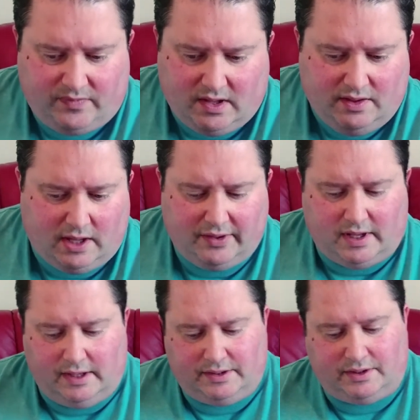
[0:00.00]
The other
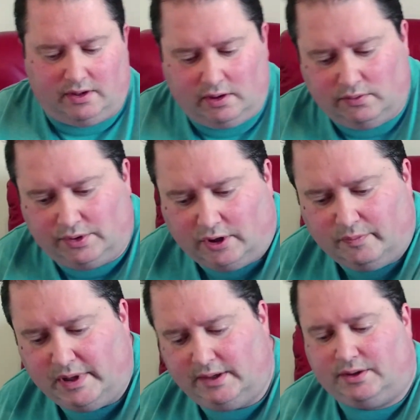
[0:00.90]
case that I also
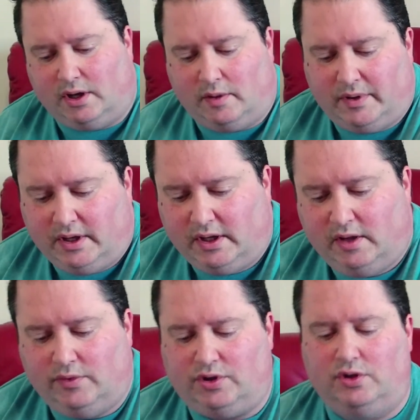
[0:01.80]
picked up,
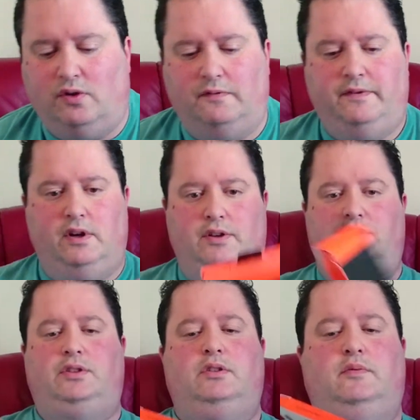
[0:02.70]
which I got
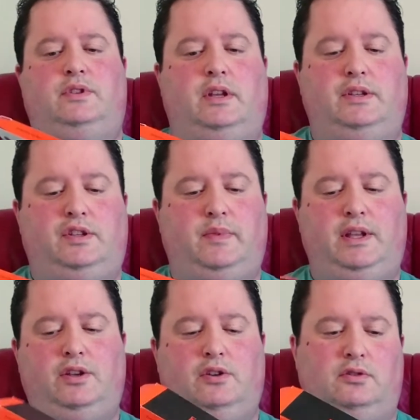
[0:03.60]
first, was a
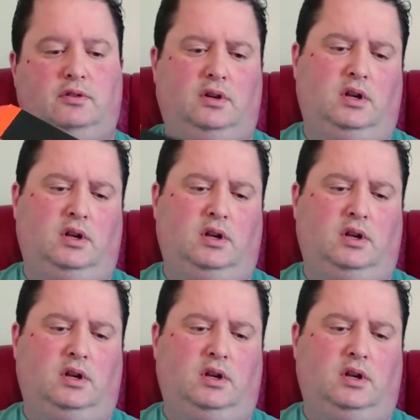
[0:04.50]
Spigen,